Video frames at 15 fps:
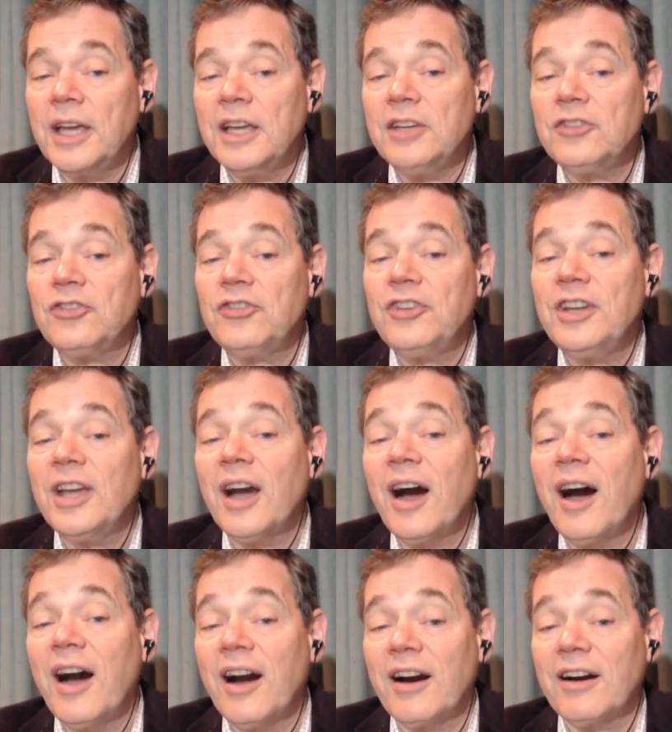
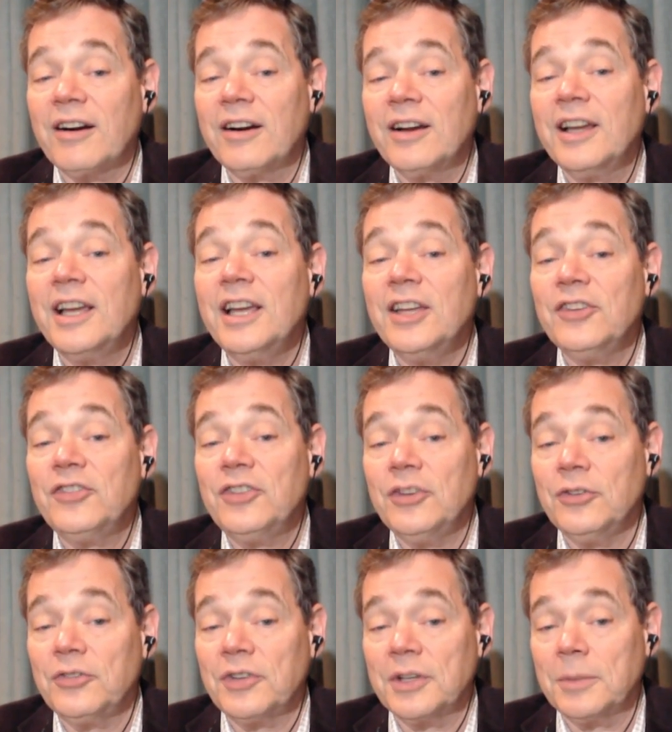HDR is
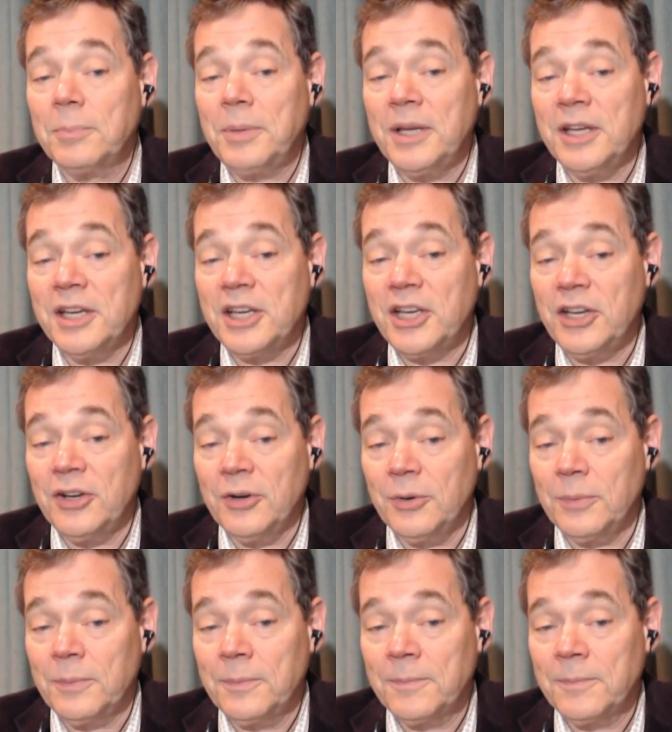using PQ.